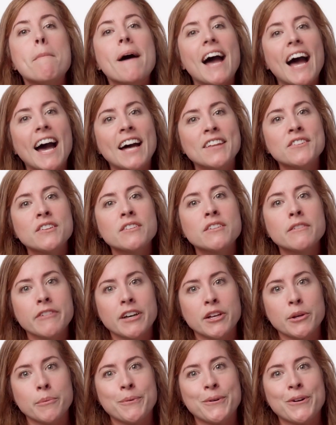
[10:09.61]
But as a
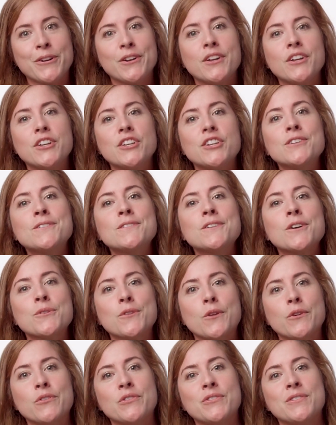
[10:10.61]
developer, you know
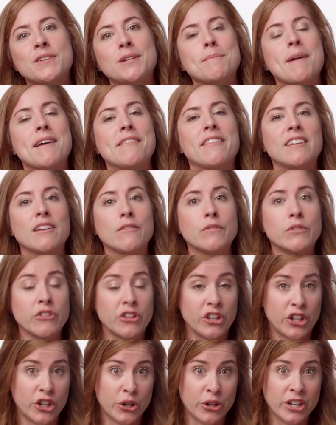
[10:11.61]
this isn't a method of
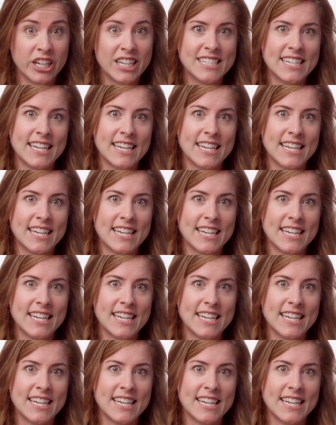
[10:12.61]
securing